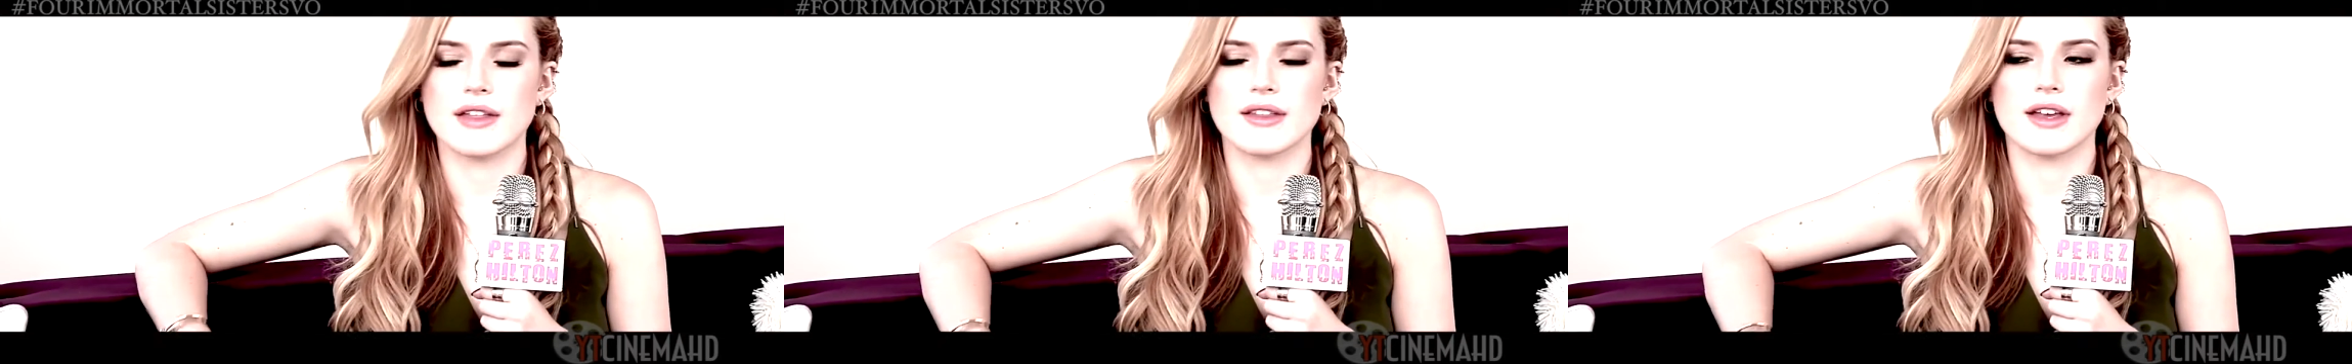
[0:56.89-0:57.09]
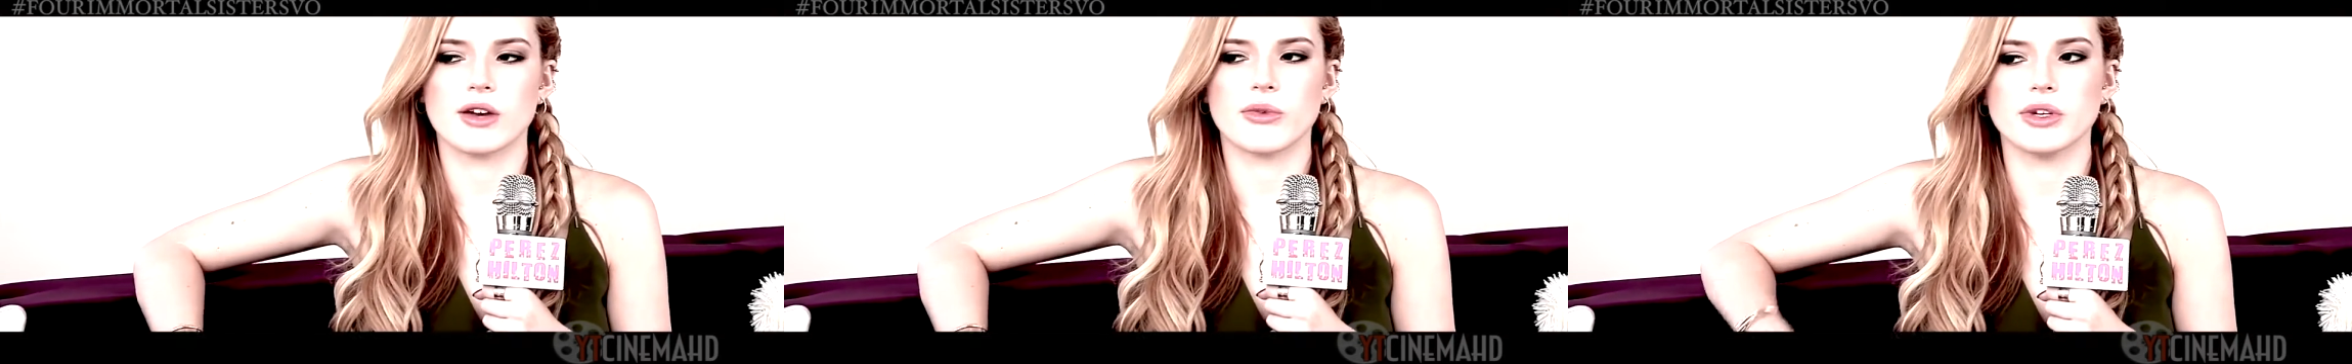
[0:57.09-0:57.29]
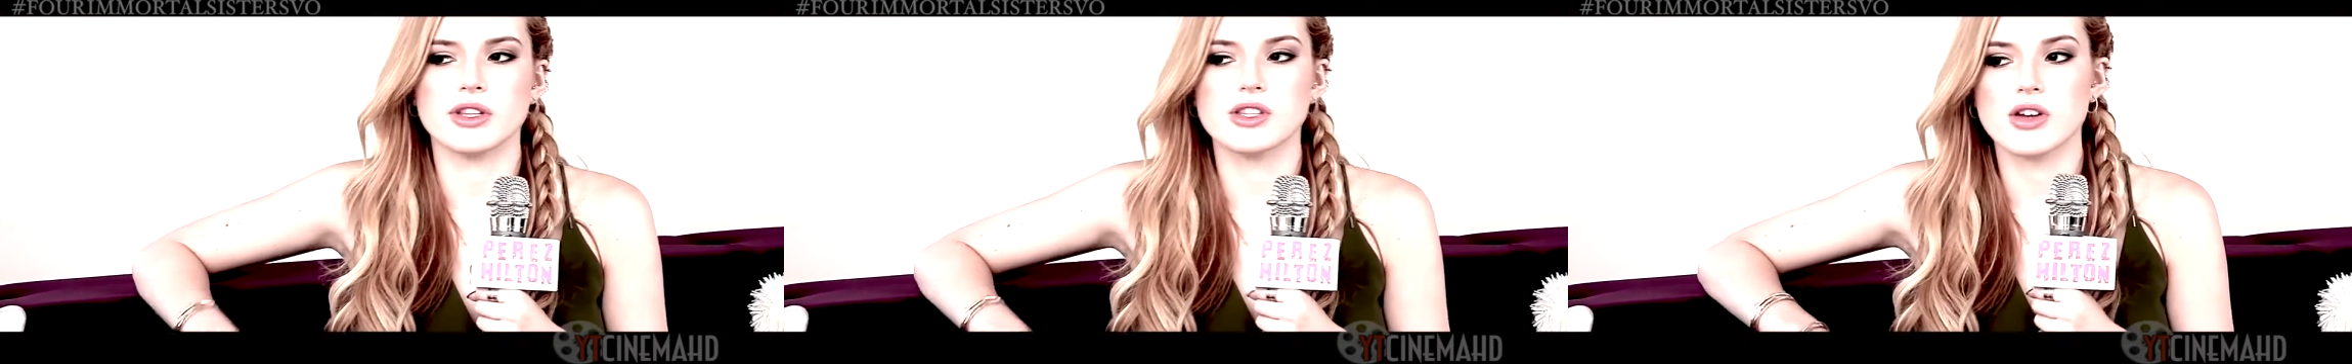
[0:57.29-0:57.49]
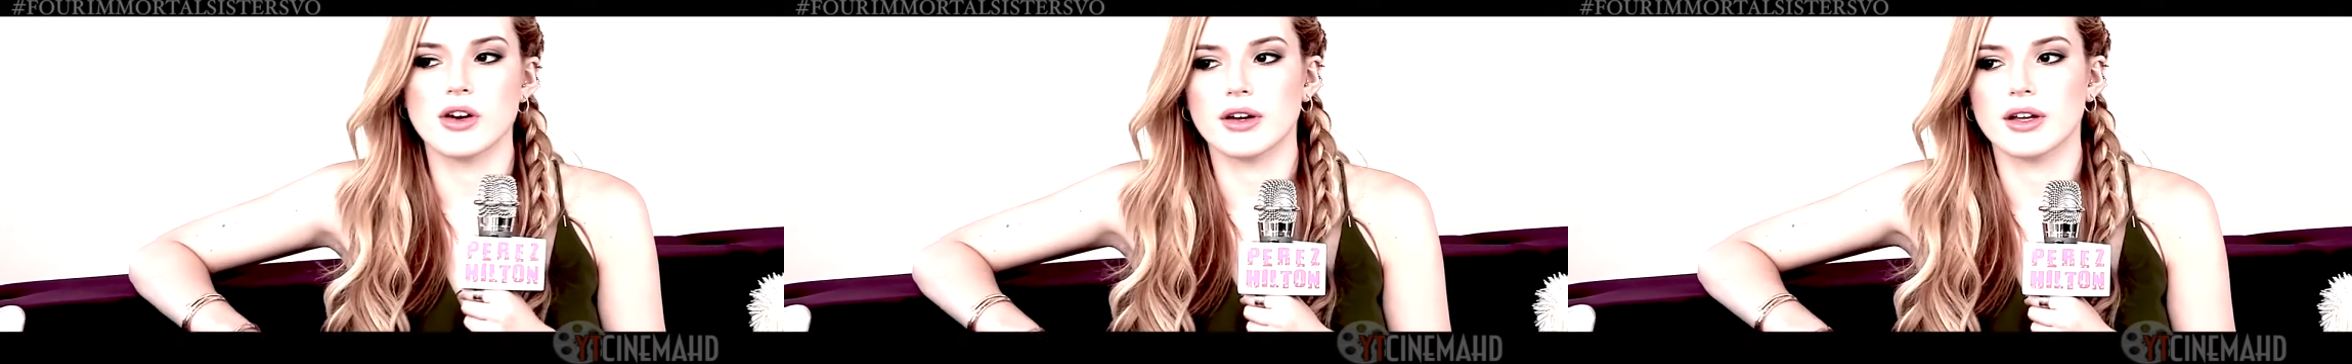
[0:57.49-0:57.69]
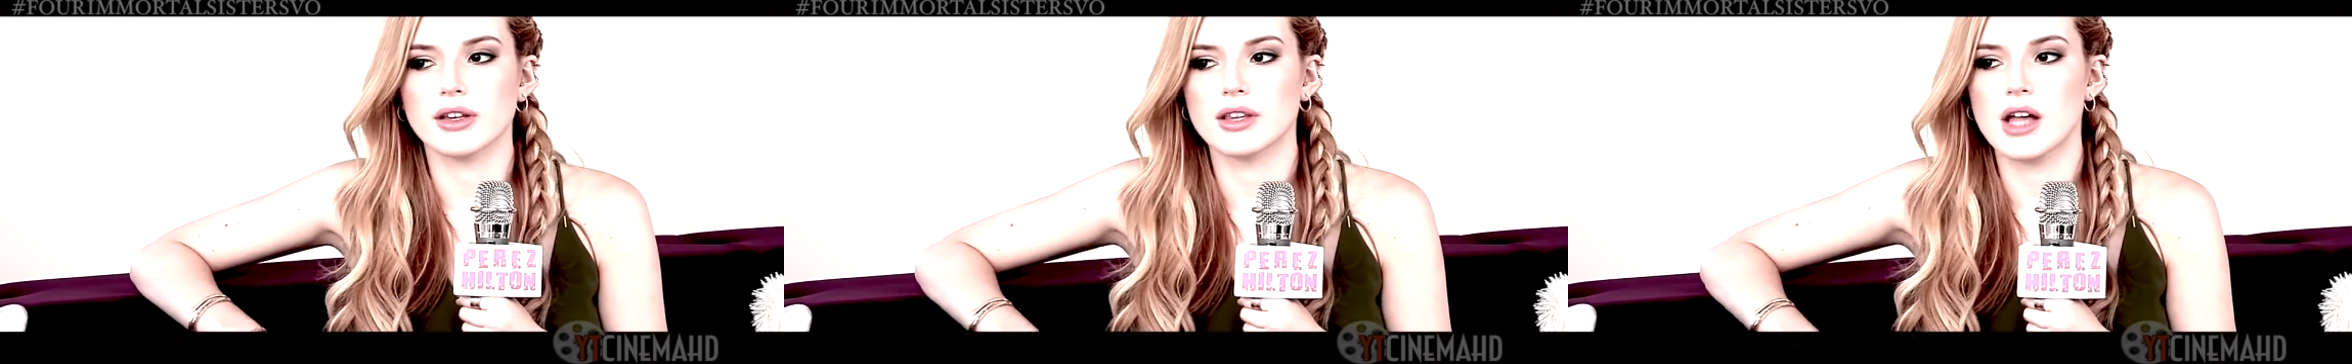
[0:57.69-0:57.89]
It
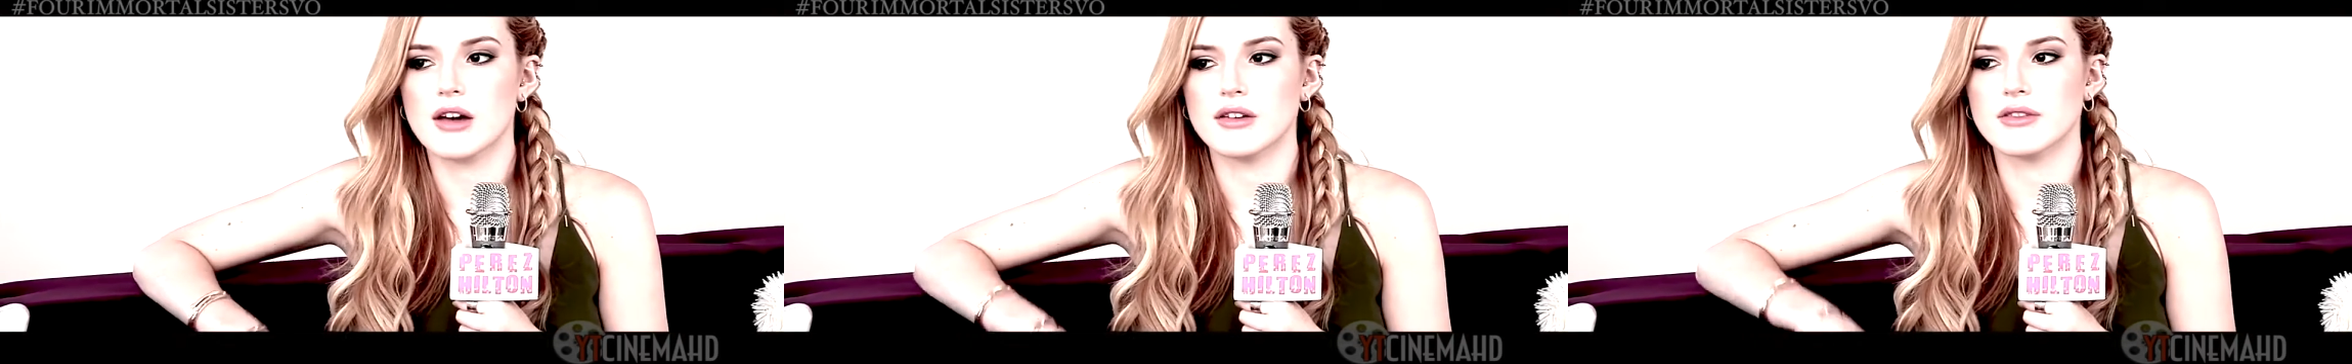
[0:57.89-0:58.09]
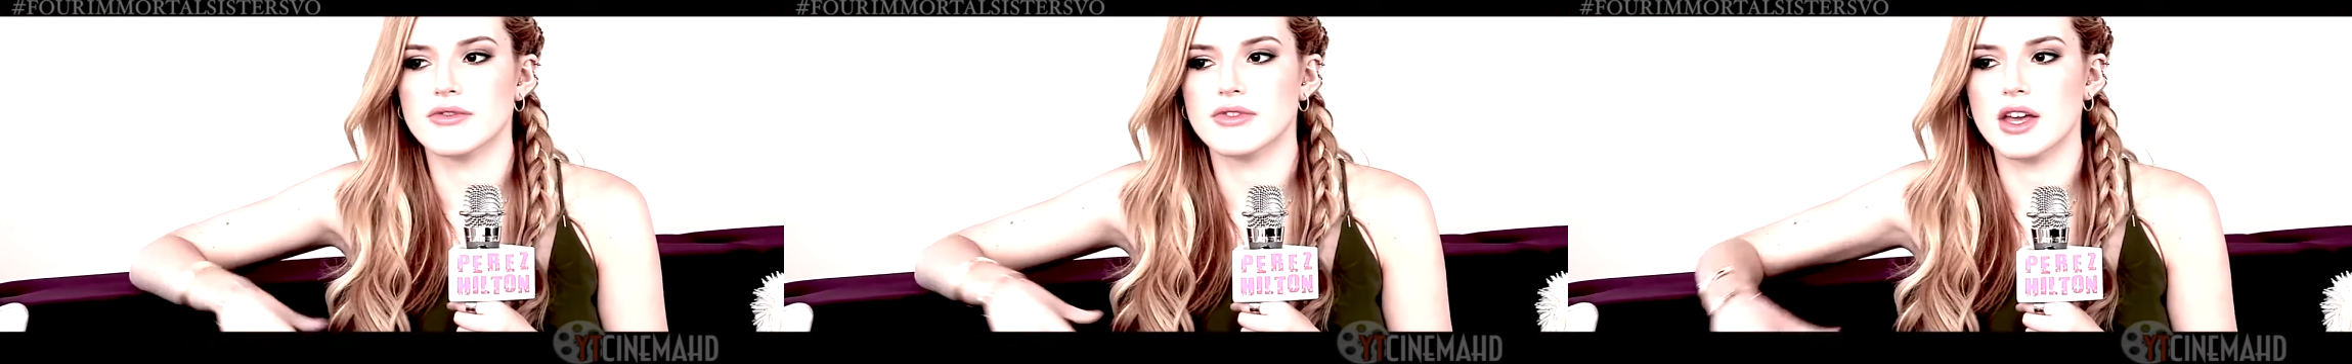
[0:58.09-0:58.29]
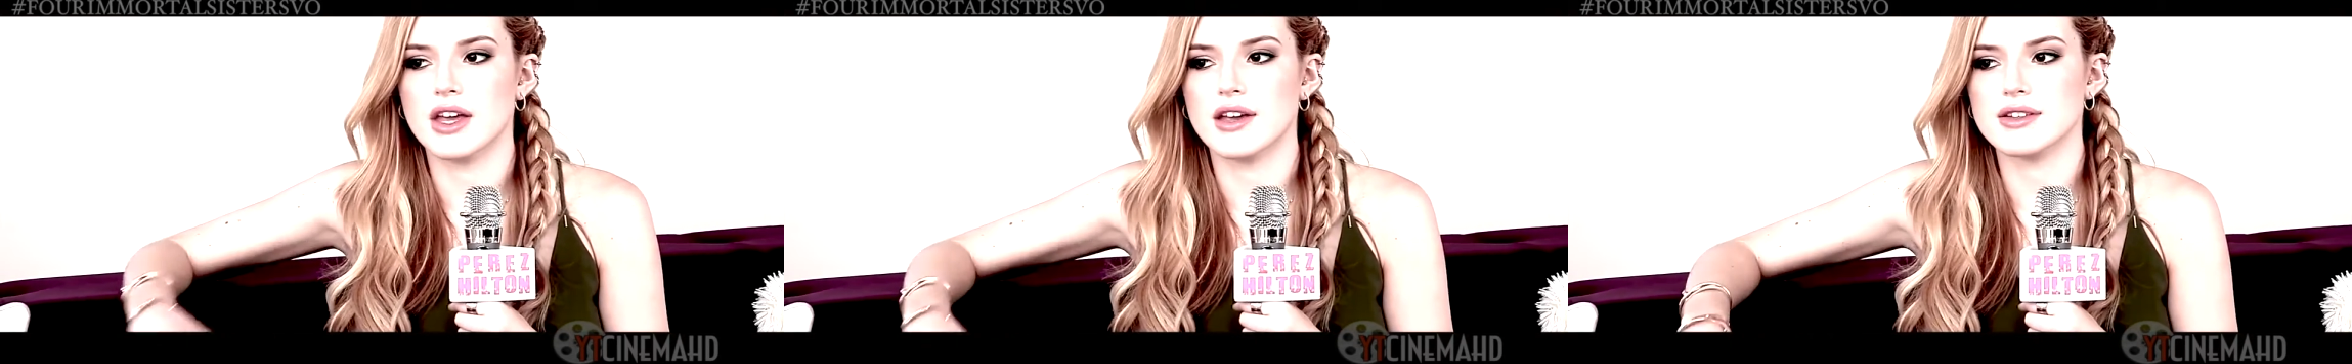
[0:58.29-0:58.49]
was definitely one of